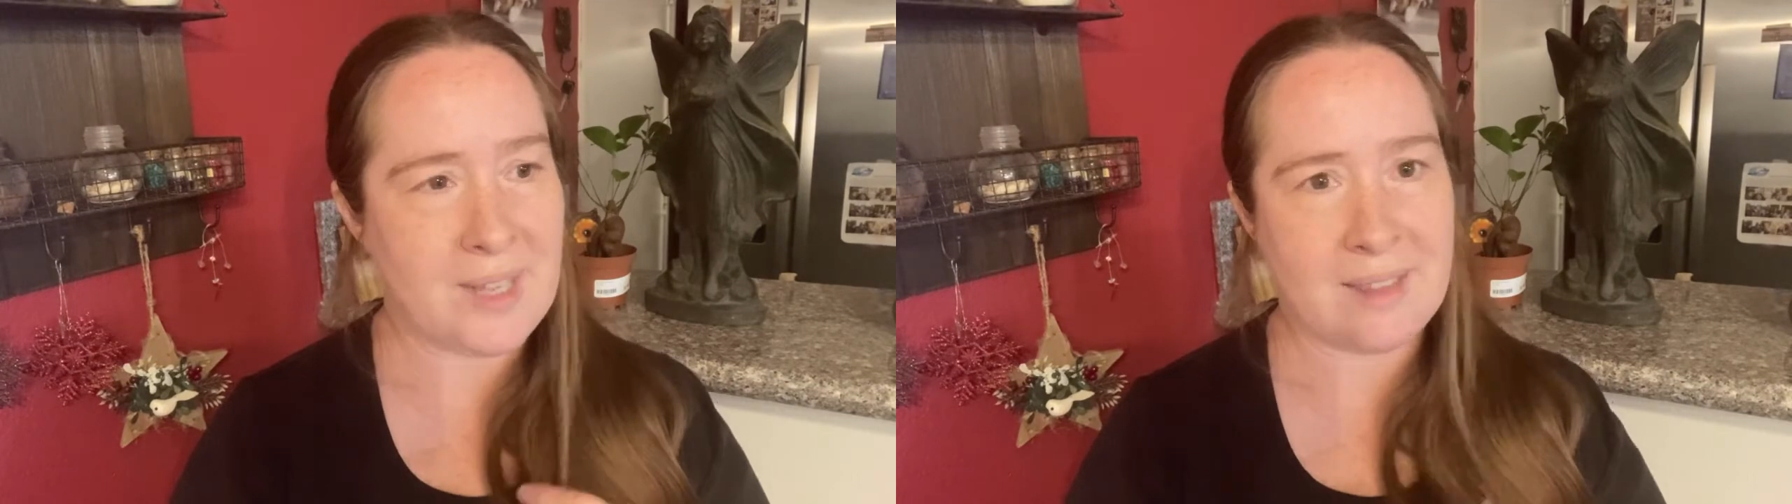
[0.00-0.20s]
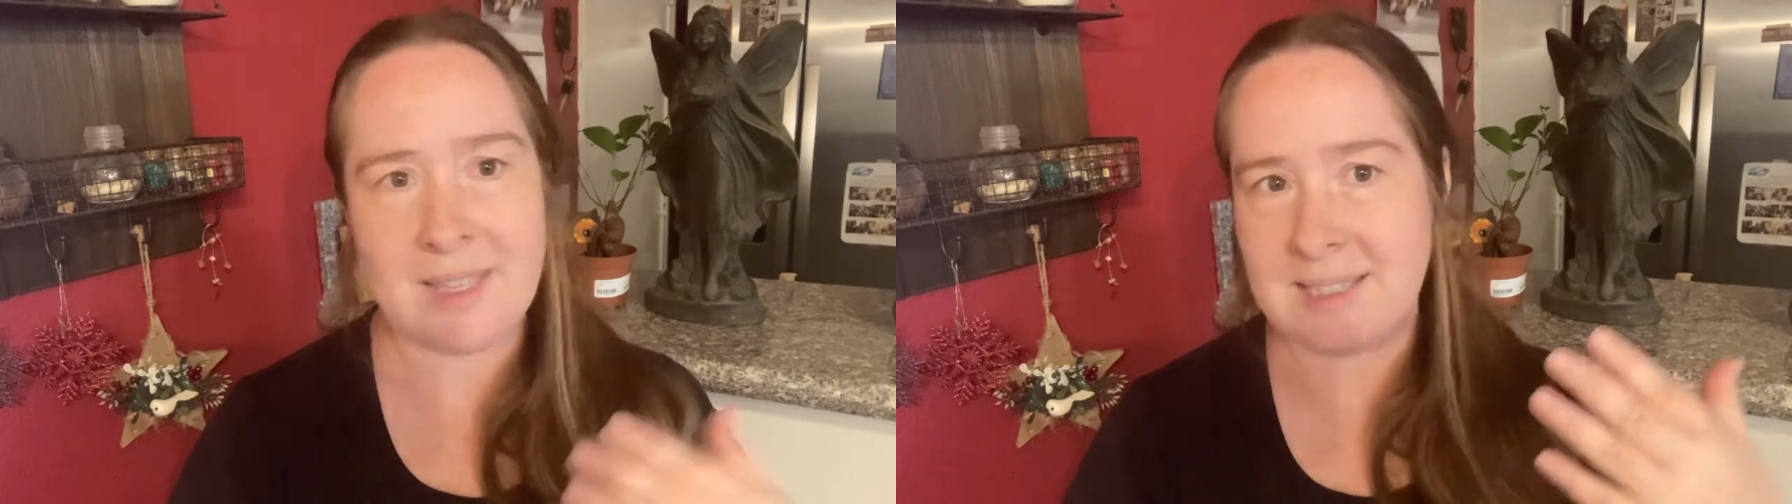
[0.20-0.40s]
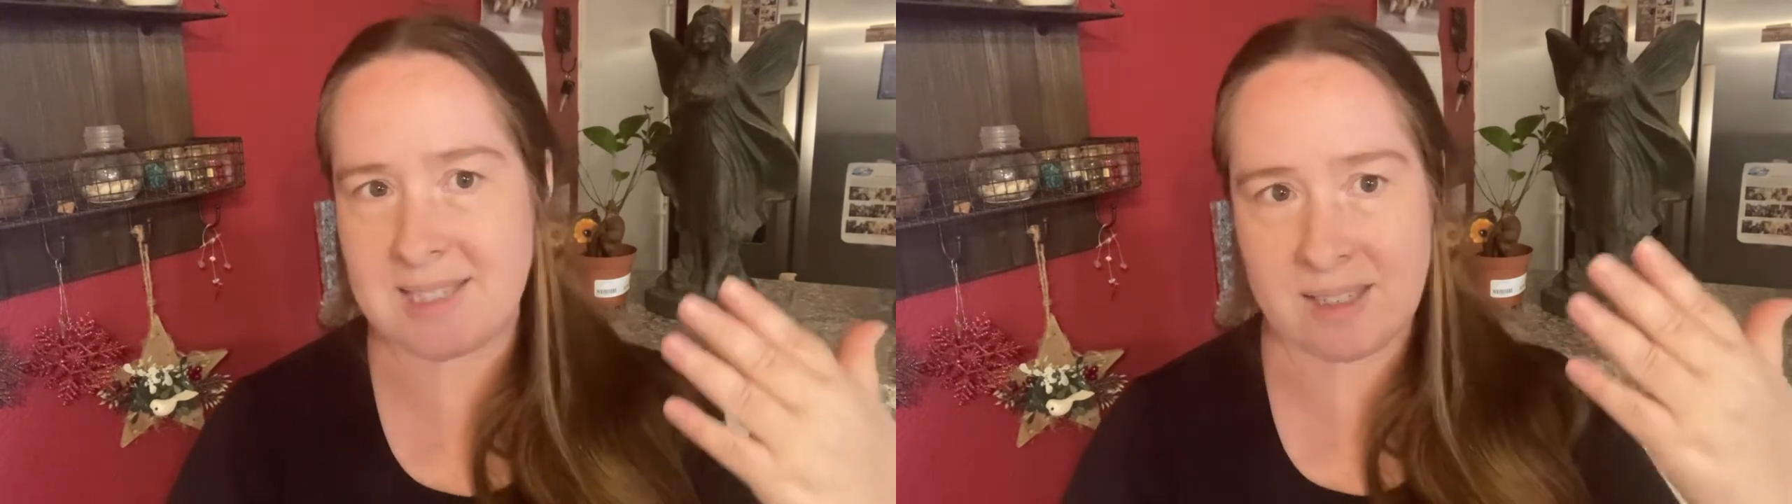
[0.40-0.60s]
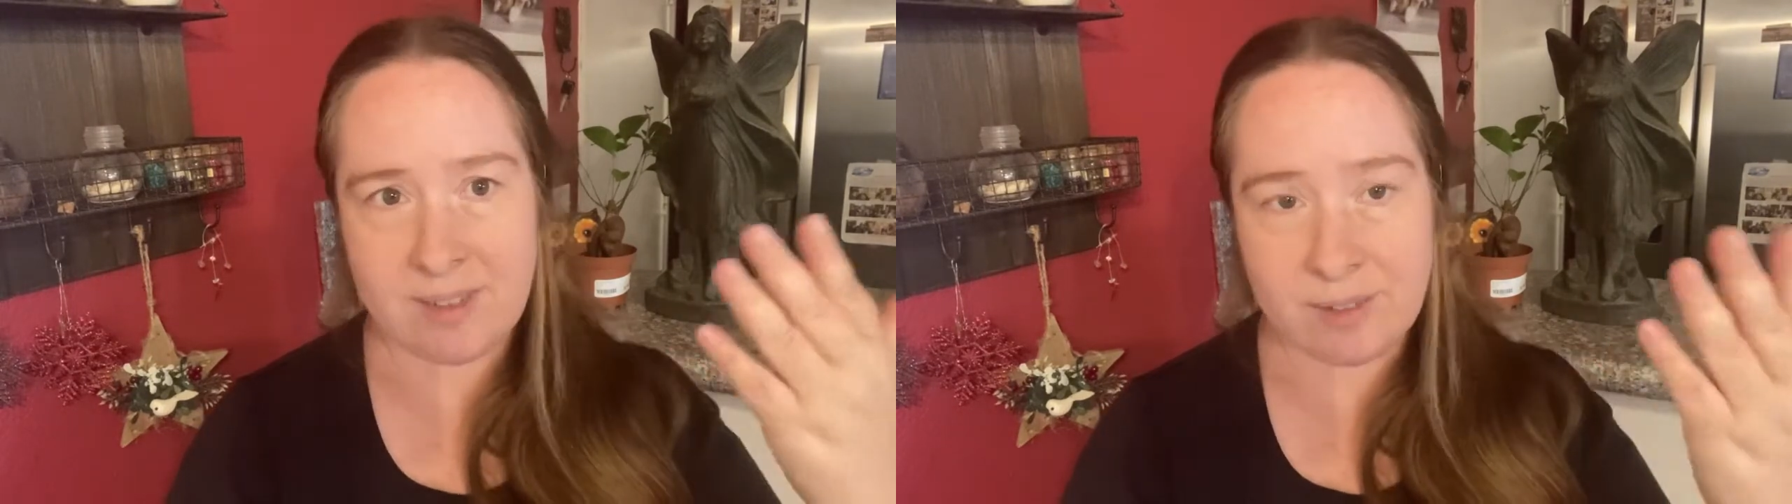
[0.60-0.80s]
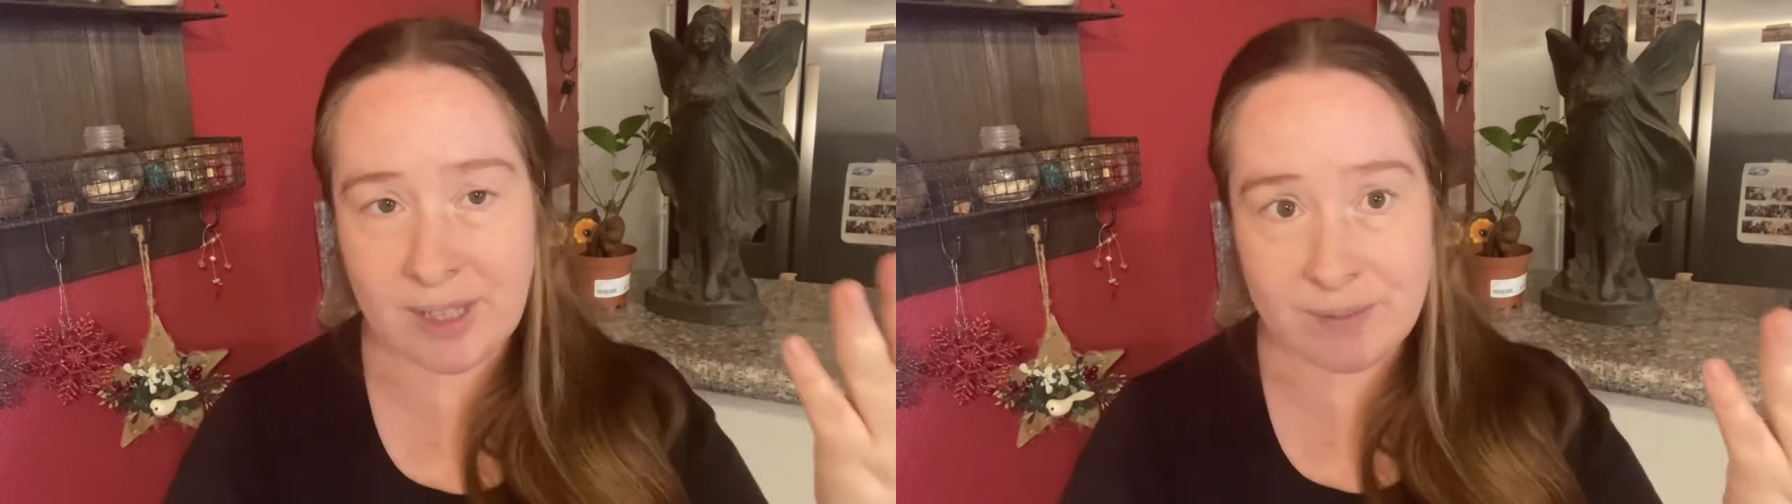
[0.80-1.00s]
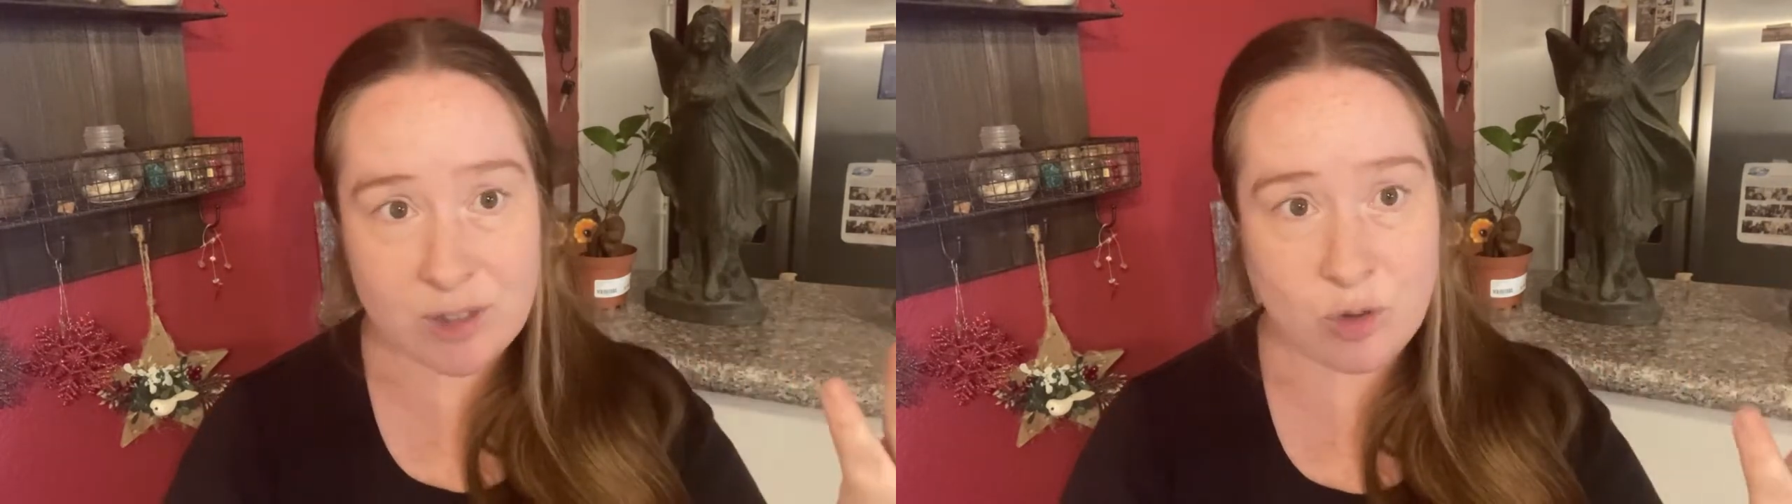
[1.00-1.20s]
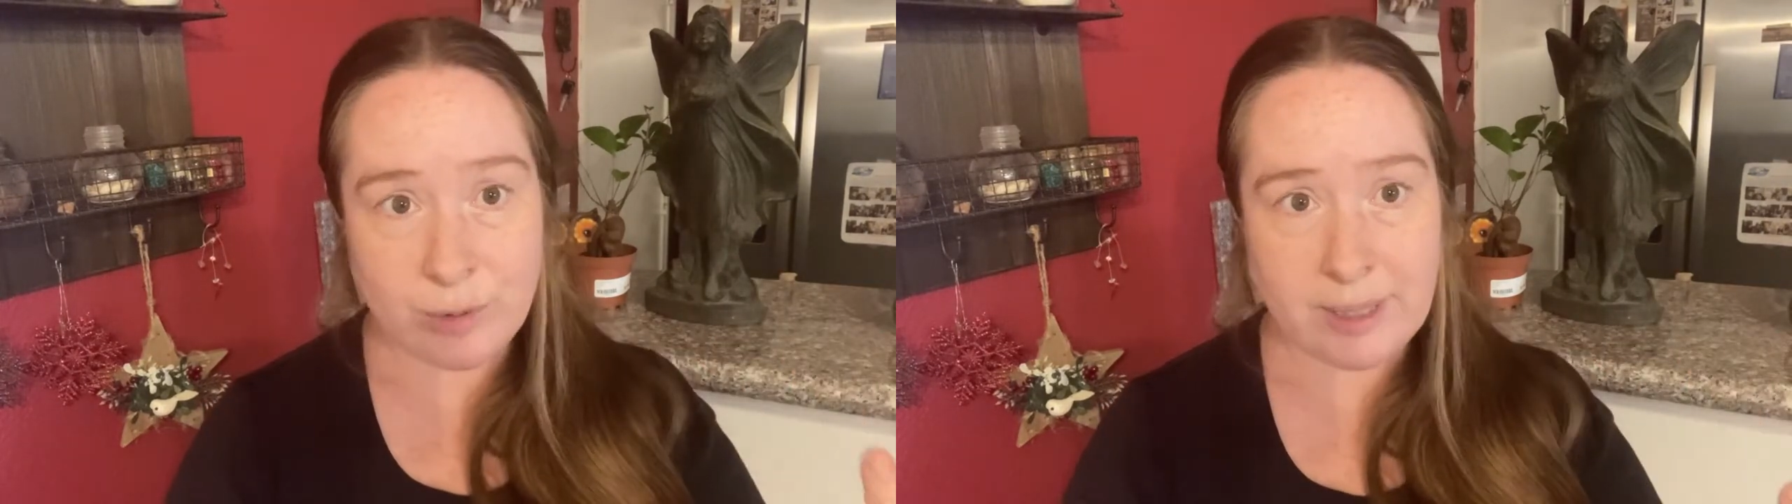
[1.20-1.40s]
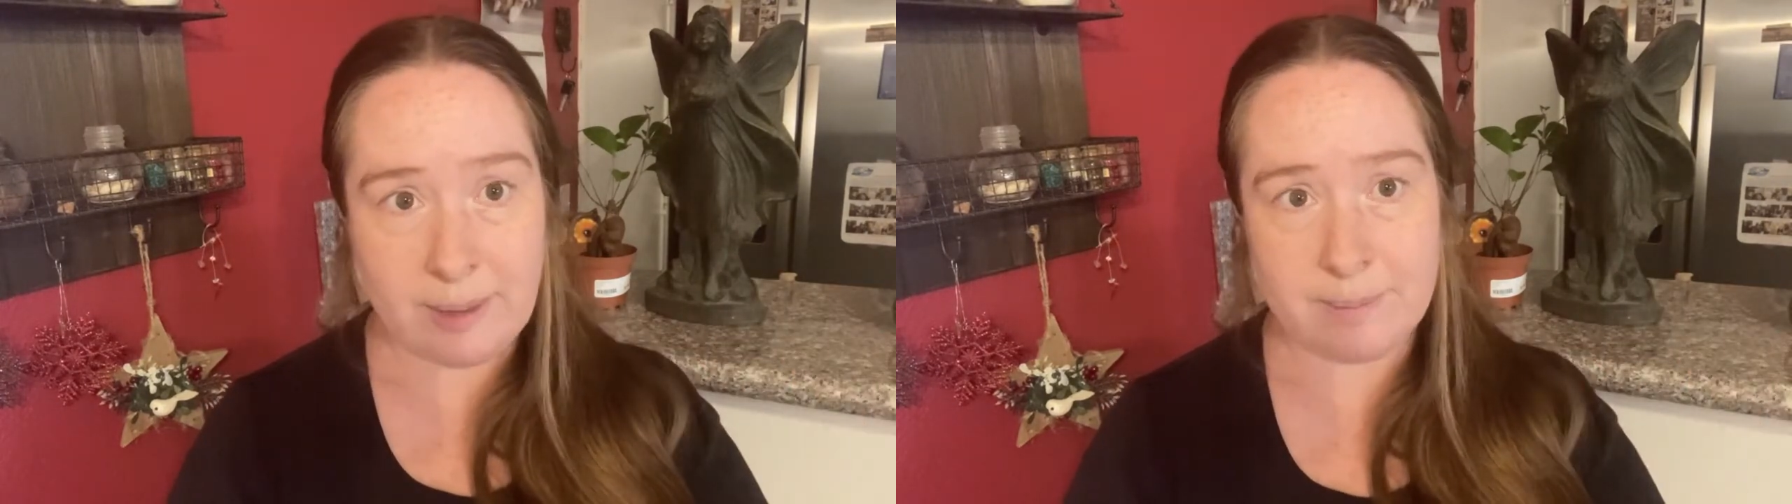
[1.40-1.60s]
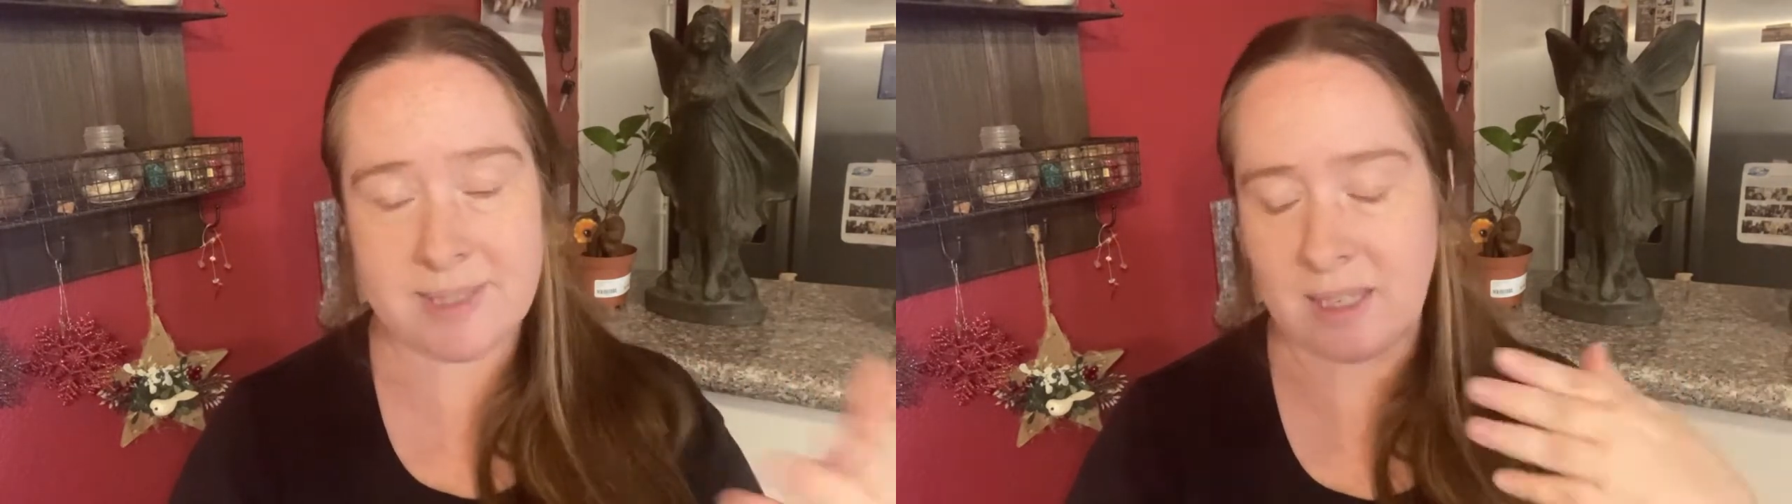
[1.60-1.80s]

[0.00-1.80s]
things like even dreams.